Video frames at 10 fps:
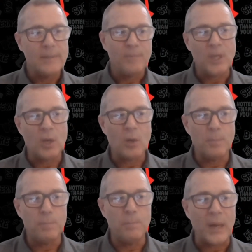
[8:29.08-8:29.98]
you
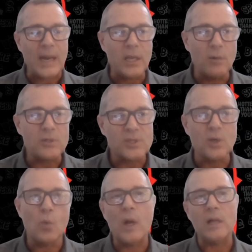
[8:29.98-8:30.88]
know but i know it
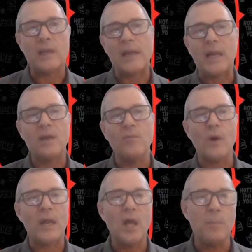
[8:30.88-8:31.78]
so well and i kind of
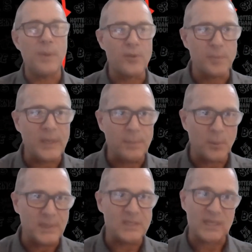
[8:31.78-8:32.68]
want to help other people
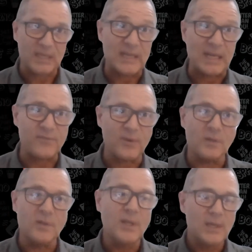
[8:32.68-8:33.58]
be
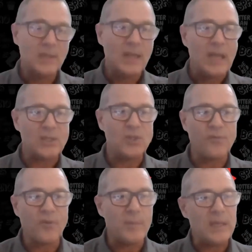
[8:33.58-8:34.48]
successful and so
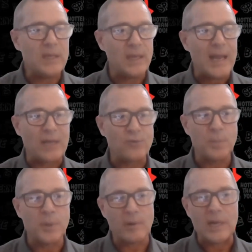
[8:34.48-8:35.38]
for me the natural
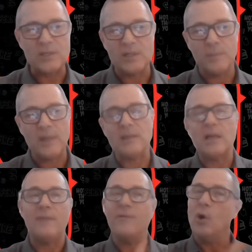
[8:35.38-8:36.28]
progression being
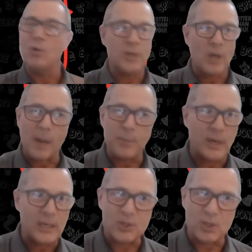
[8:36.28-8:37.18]
that i've owned and
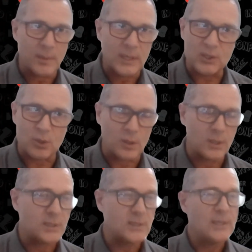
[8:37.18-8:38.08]
operated so many
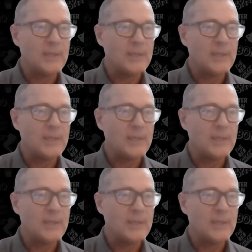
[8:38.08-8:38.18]
stores